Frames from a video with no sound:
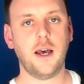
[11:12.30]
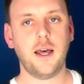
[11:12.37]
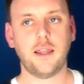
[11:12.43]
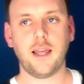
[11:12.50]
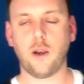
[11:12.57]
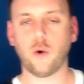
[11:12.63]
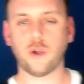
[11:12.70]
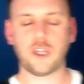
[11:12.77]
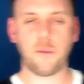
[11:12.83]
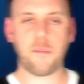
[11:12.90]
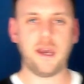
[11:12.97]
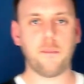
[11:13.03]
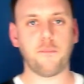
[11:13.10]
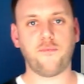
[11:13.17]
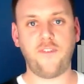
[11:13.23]
There'll also be
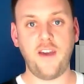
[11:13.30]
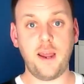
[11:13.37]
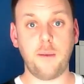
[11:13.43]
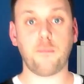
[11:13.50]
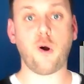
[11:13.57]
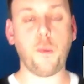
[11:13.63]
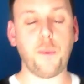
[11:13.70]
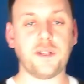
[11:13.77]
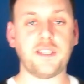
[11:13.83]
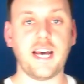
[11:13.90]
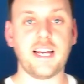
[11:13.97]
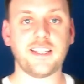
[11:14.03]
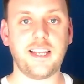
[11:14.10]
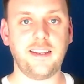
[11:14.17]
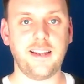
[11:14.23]
a fit and proper
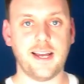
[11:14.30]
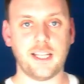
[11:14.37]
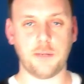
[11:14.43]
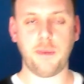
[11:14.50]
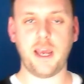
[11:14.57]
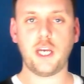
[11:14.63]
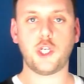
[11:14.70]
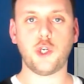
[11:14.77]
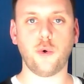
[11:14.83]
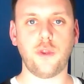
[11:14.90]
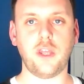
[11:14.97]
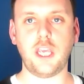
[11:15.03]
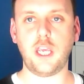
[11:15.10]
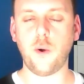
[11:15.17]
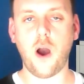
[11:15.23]
test in there to make sure
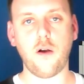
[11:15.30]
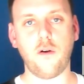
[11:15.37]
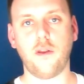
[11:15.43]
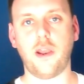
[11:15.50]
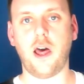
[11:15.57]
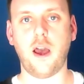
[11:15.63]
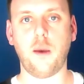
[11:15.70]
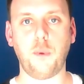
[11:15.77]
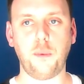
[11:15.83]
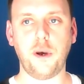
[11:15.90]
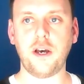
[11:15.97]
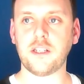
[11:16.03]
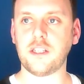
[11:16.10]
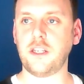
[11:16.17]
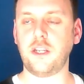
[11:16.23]
that you are a reliable
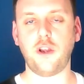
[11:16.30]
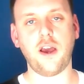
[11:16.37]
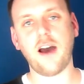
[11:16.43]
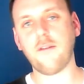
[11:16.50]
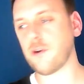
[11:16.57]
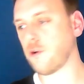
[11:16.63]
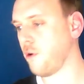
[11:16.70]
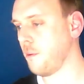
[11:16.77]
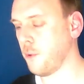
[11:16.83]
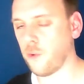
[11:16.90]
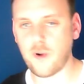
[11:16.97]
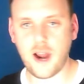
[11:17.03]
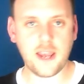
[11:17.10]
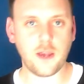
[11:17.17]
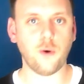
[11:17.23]
person, you don't have a criminal
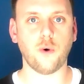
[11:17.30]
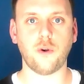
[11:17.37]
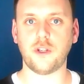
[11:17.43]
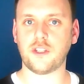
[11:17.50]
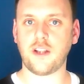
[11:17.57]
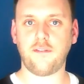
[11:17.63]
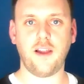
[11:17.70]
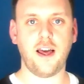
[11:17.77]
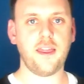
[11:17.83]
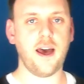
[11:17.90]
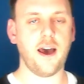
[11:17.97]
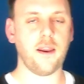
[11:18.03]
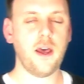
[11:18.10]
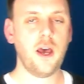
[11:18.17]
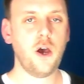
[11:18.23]
record or stuff like
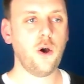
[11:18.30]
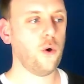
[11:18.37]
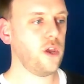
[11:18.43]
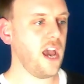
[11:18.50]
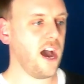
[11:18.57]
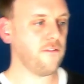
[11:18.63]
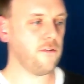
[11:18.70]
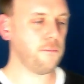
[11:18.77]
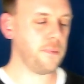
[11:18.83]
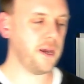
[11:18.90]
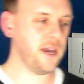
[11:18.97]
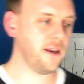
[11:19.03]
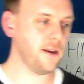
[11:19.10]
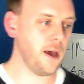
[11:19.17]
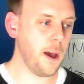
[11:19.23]
that, or you haven't
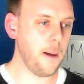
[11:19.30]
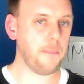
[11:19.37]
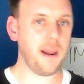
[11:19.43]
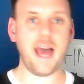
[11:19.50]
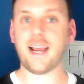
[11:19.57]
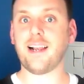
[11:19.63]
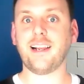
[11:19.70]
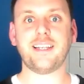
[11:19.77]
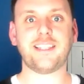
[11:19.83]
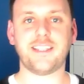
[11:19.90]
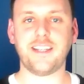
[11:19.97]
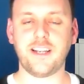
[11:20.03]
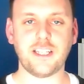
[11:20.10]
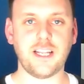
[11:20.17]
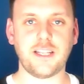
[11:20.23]
been blacklisted
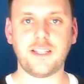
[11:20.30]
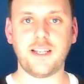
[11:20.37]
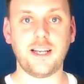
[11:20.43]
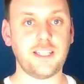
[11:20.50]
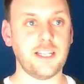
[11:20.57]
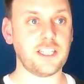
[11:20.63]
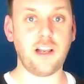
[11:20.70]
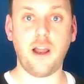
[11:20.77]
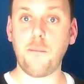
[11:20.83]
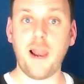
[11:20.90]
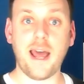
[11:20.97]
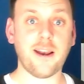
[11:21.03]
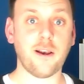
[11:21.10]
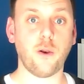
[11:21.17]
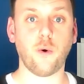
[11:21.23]
as a slum
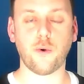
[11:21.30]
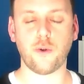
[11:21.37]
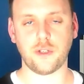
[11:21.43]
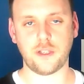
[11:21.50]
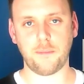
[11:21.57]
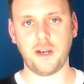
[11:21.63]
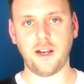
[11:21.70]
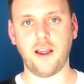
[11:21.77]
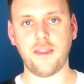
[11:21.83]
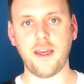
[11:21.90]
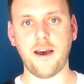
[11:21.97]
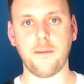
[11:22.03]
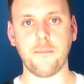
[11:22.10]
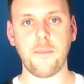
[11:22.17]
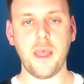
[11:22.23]
landlord or something like
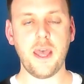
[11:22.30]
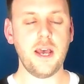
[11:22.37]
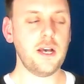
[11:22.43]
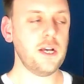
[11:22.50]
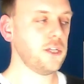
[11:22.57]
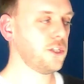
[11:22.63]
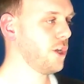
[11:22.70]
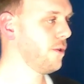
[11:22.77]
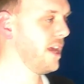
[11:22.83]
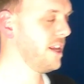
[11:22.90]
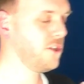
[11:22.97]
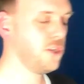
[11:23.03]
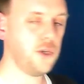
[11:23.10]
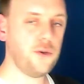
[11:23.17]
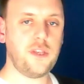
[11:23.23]
that. So they
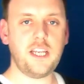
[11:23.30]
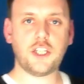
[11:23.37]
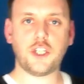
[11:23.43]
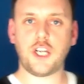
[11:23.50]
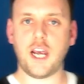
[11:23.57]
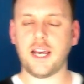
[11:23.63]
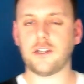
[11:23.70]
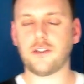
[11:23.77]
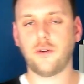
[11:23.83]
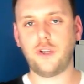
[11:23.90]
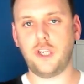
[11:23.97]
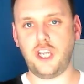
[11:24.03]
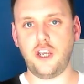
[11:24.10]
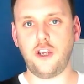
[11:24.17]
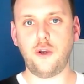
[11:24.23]
do these checks on
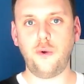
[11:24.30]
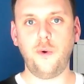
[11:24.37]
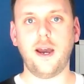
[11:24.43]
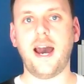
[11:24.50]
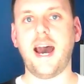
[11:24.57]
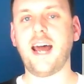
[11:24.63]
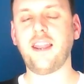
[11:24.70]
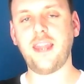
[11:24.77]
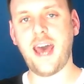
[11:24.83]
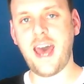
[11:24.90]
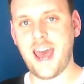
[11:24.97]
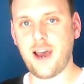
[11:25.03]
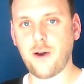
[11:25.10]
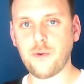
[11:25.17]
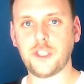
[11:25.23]
you and the
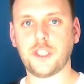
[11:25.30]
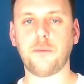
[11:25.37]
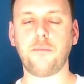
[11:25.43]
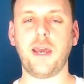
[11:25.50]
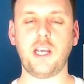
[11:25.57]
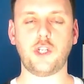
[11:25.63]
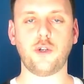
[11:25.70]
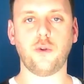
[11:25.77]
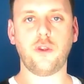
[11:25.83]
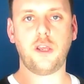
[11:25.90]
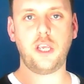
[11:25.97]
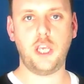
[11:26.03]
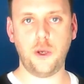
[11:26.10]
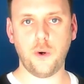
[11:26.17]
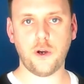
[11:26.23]
house to make sure that
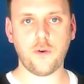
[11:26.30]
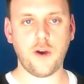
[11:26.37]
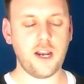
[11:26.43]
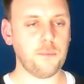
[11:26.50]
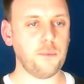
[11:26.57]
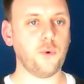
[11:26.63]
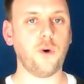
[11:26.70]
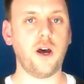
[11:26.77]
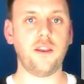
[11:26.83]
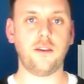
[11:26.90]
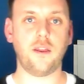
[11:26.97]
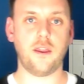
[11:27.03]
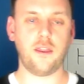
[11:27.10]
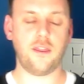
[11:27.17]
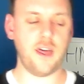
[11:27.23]
you are credible and
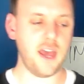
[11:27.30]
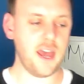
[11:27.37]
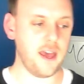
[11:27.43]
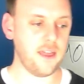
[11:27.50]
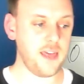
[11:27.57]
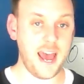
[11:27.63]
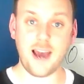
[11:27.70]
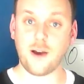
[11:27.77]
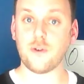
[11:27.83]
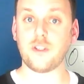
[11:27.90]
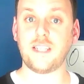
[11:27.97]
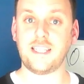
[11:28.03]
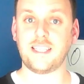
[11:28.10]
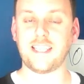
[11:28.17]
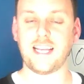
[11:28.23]
that the house
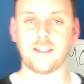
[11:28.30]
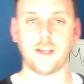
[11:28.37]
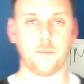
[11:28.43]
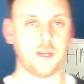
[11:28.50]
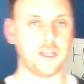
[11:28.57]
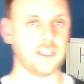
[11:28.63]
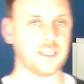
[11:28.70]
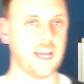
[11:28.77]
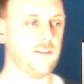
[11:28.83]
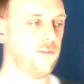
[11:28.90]
is set up in a safe